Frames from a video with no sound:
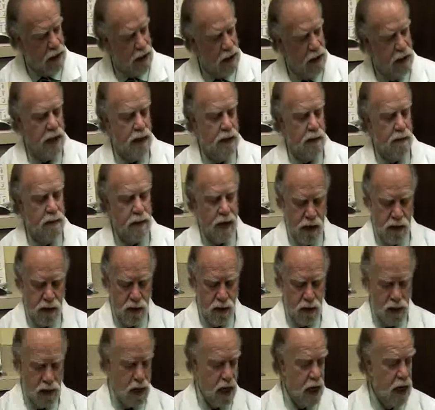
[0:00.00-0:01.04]
clean by
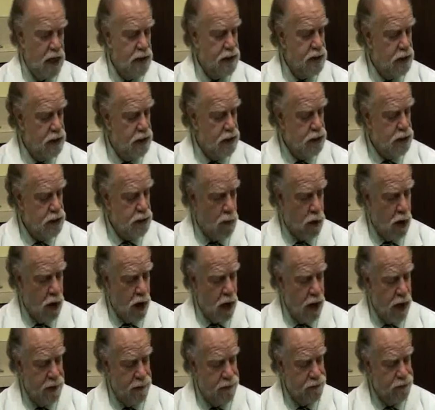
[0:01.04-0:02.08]
utilizing the
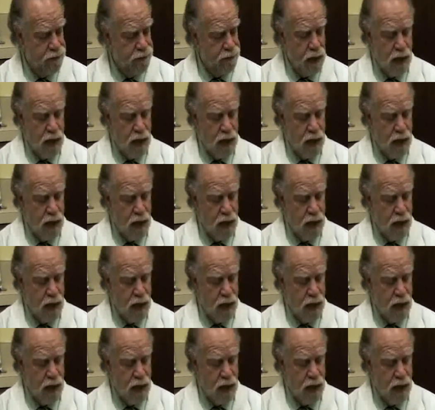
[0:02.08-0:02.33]
spray,